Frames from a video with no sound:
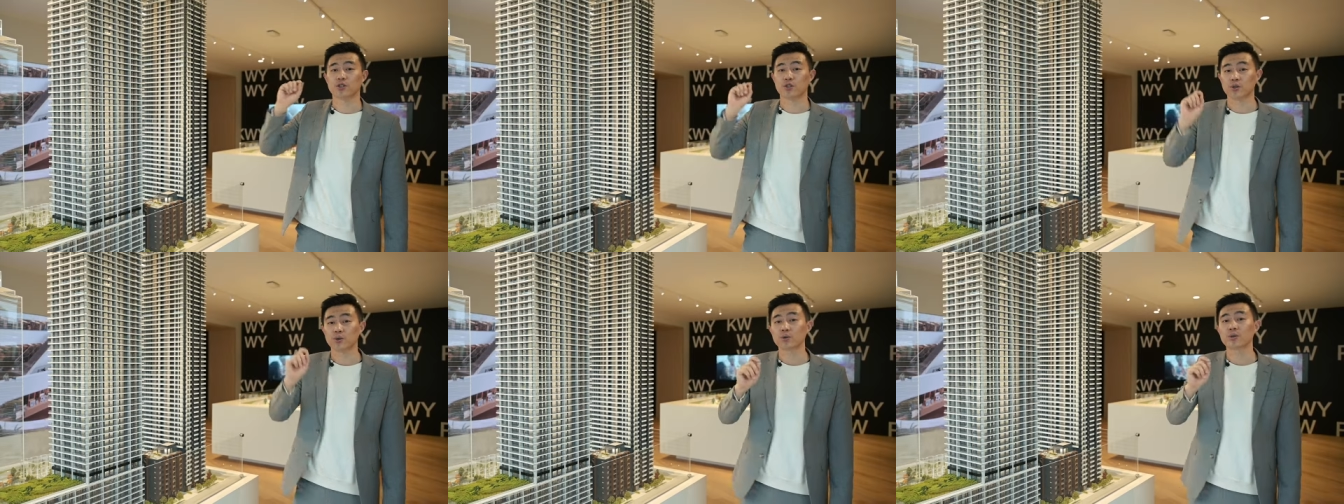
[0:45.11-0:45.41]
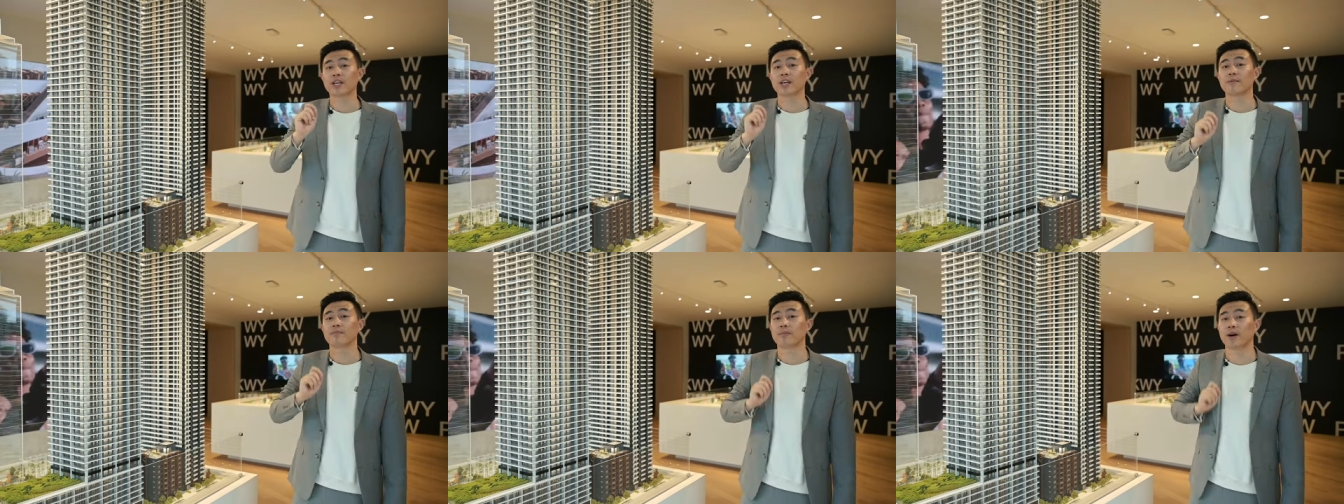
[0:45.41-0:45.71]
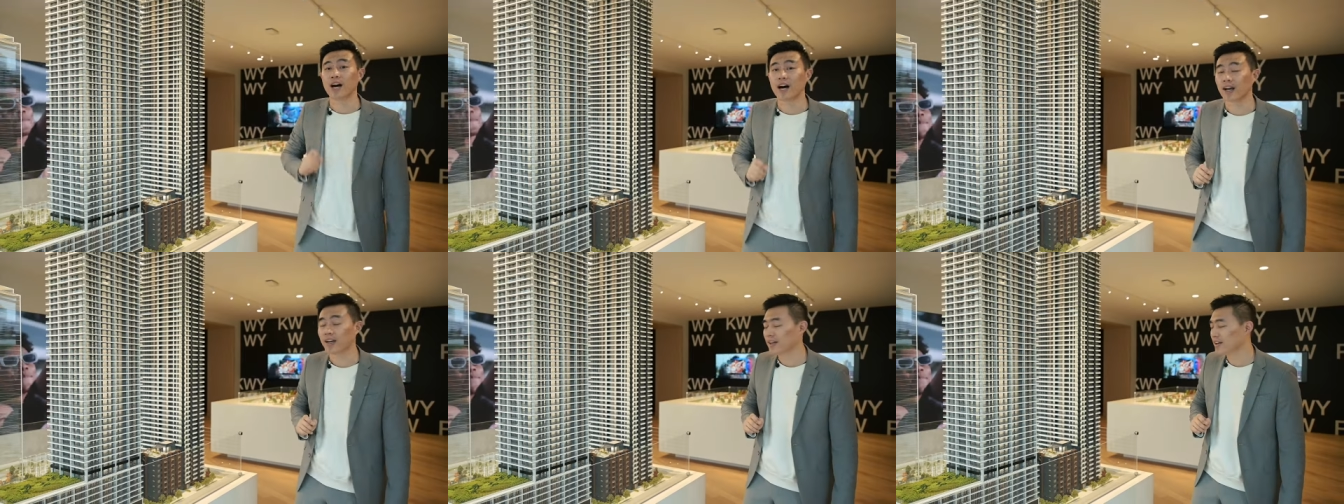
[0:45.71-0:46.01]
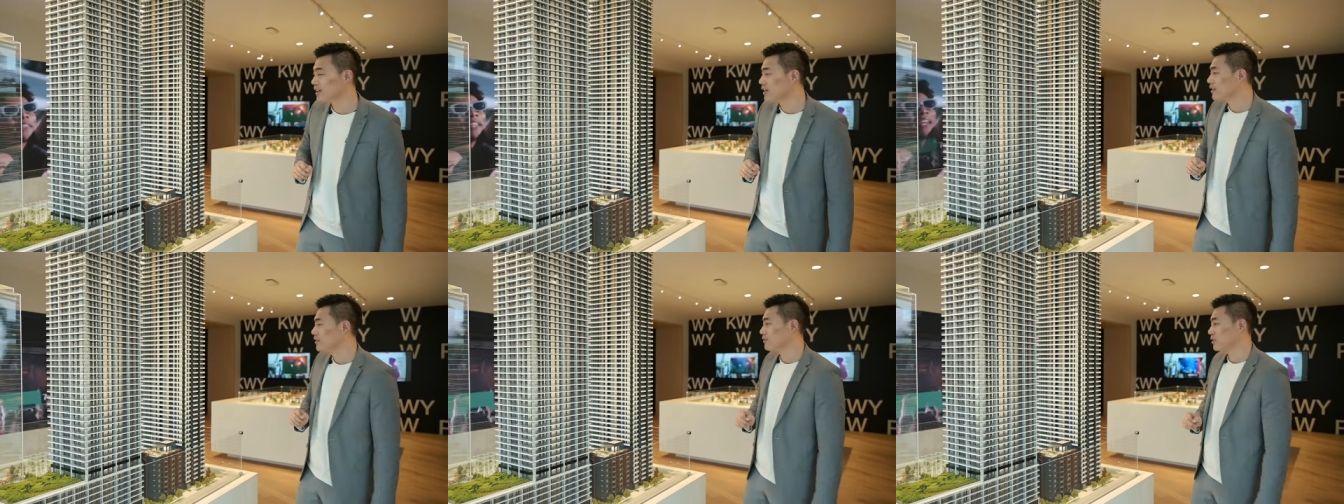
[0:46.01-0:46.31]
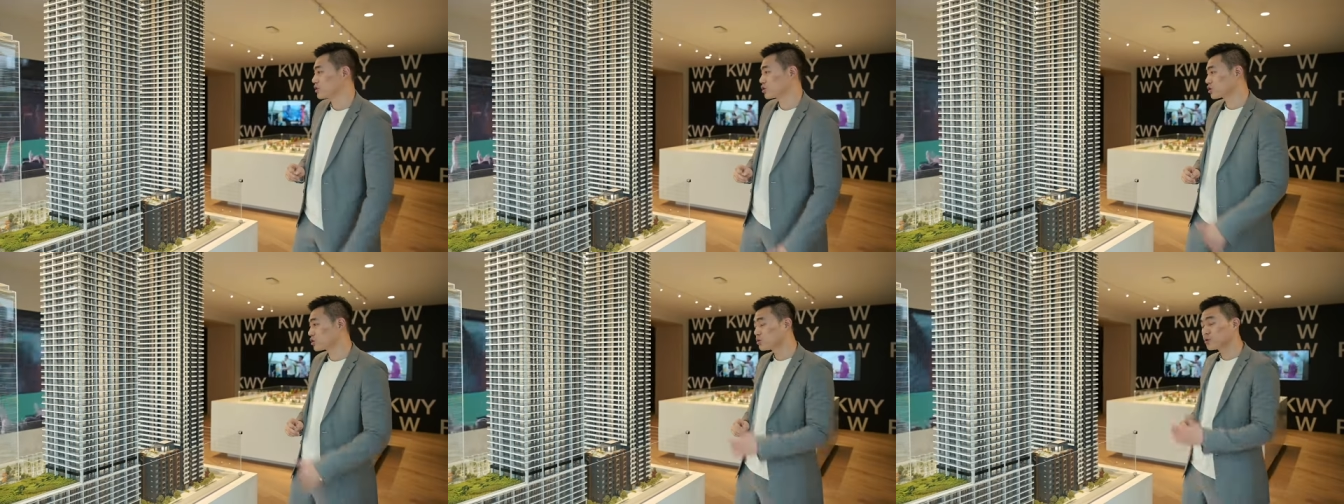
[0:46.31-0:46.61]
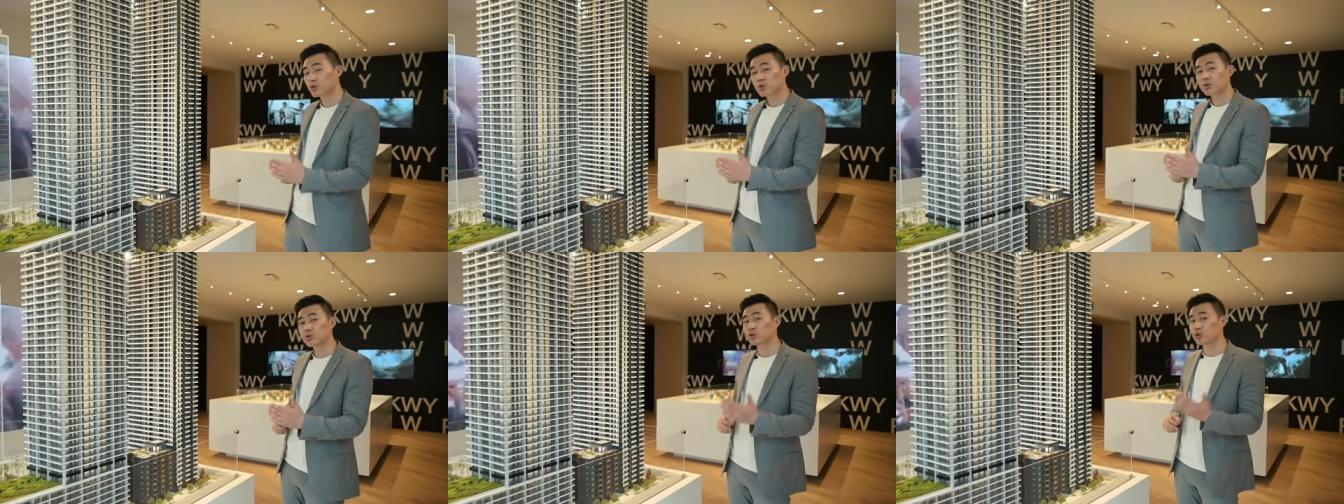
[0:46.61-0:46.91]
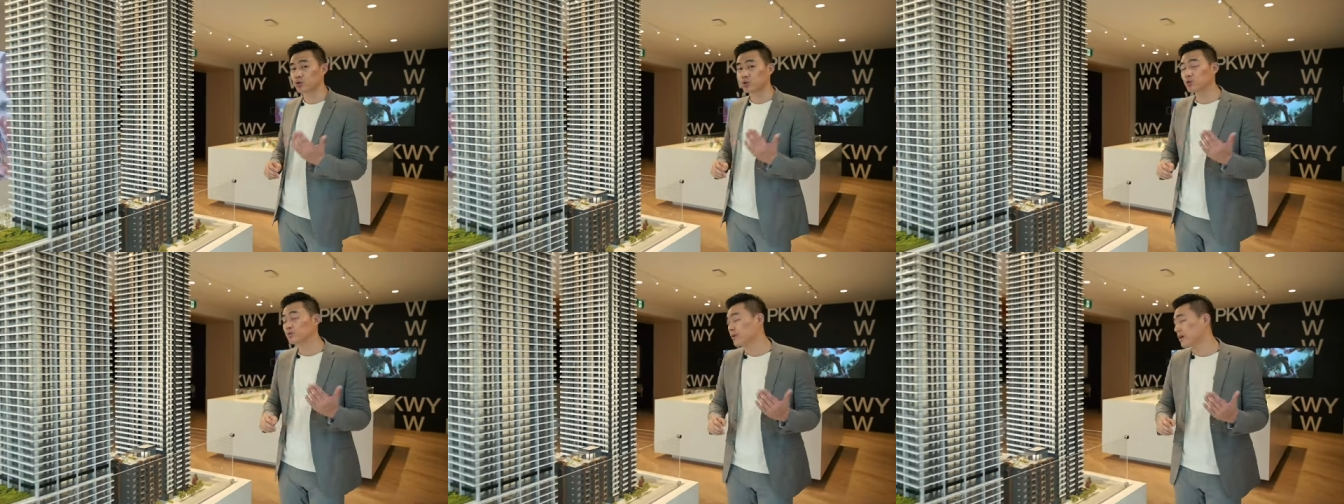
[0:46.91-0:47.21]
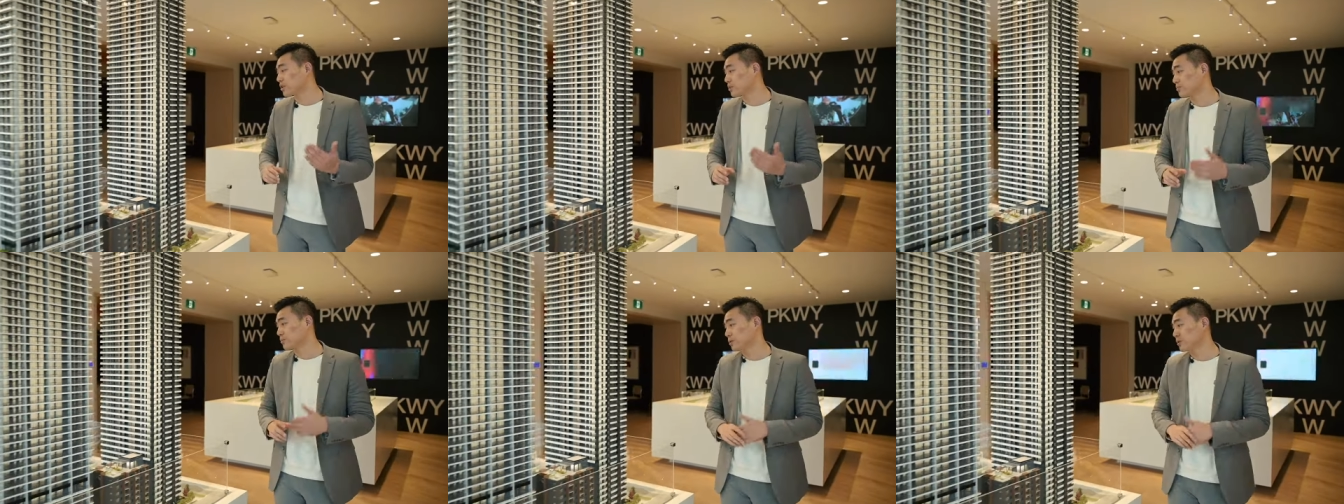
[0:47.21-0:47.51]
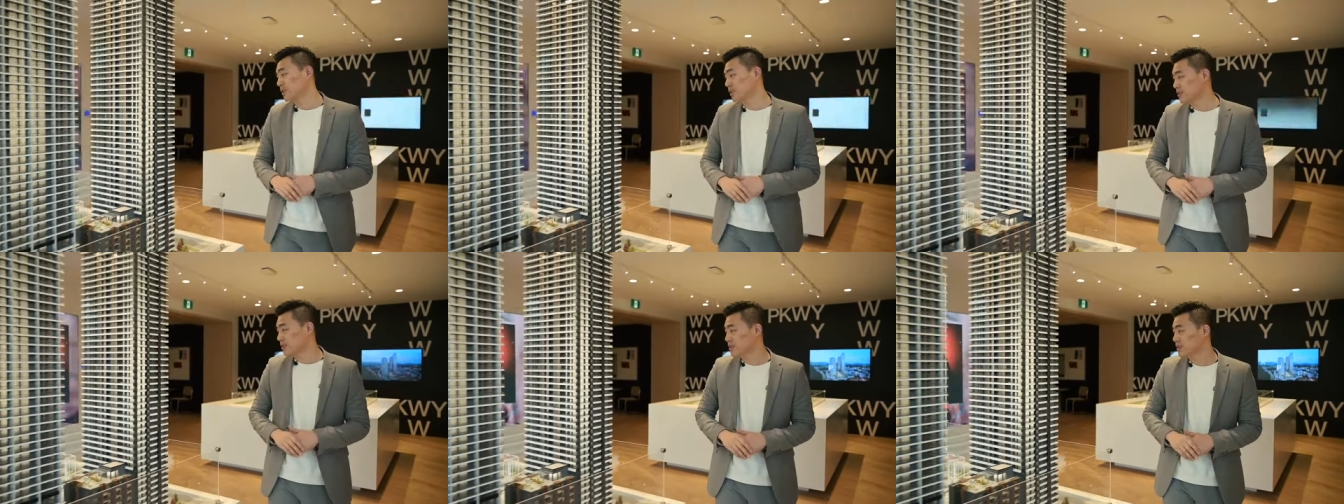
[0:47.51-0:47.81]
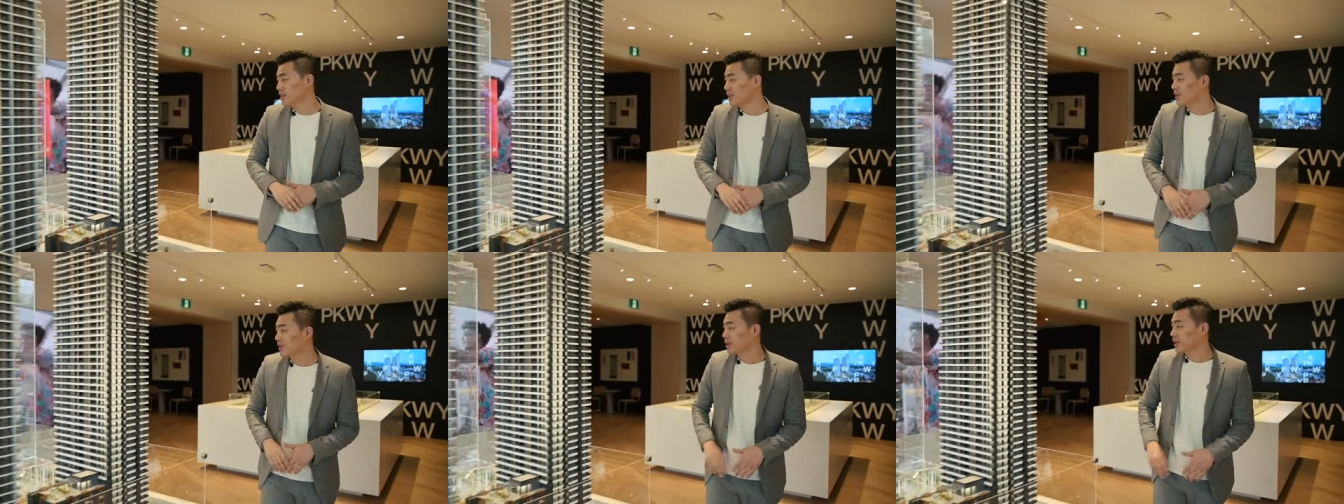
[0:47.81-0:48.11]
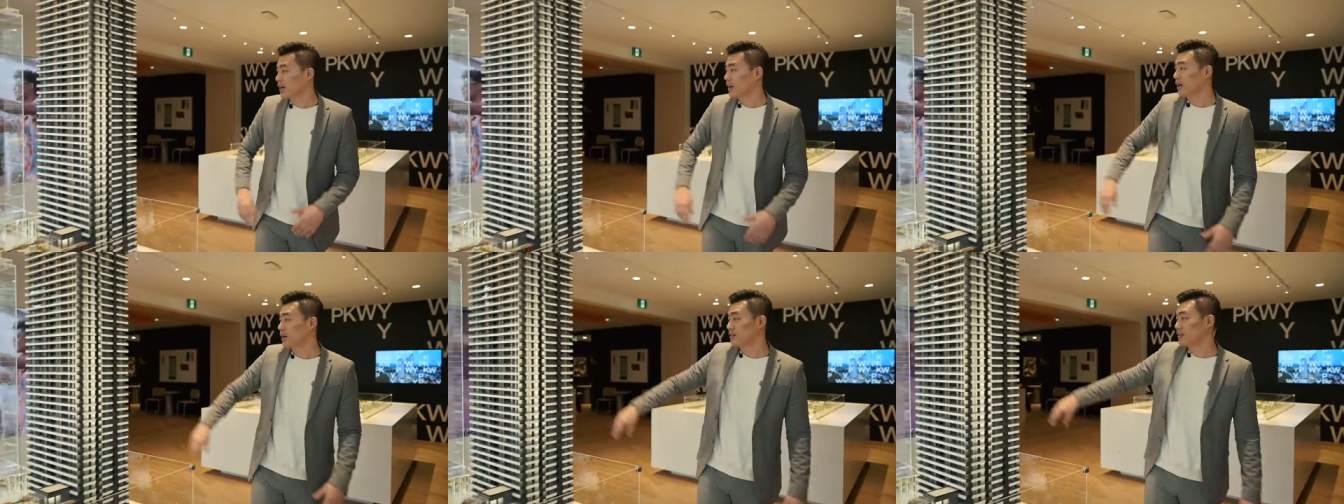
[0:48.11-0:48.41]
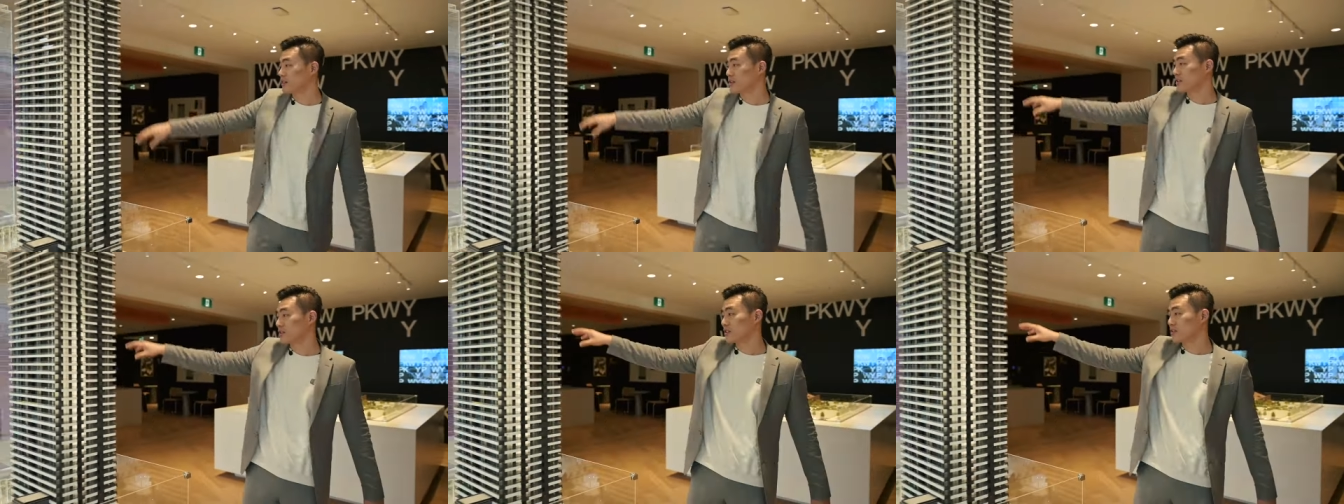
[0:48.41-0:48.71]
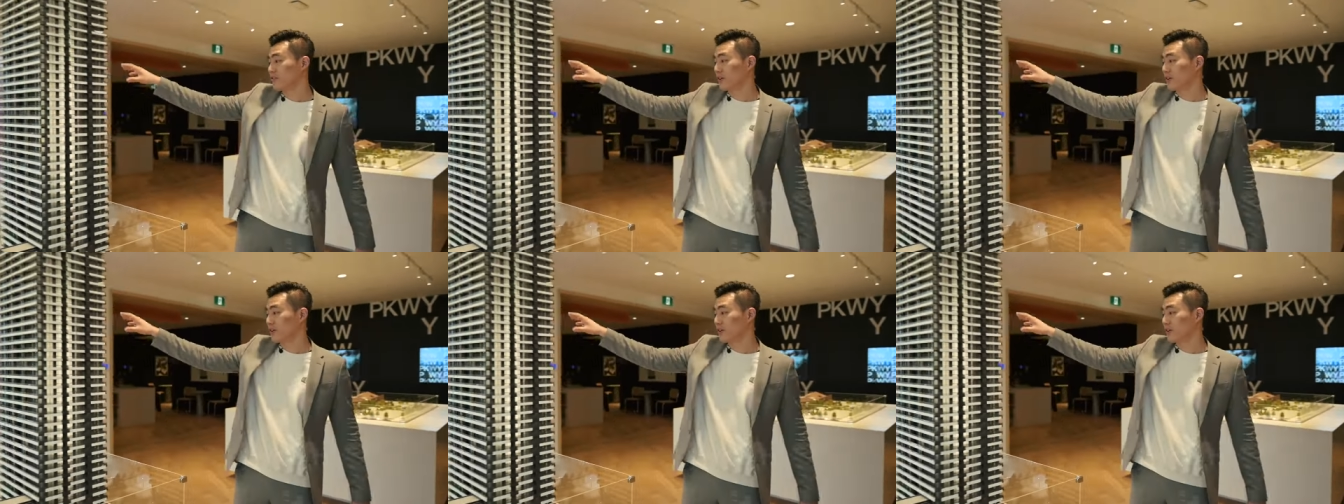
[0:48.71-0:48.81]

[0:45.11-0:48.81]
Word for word: you can buy, from studio to 2-bedroom units. This is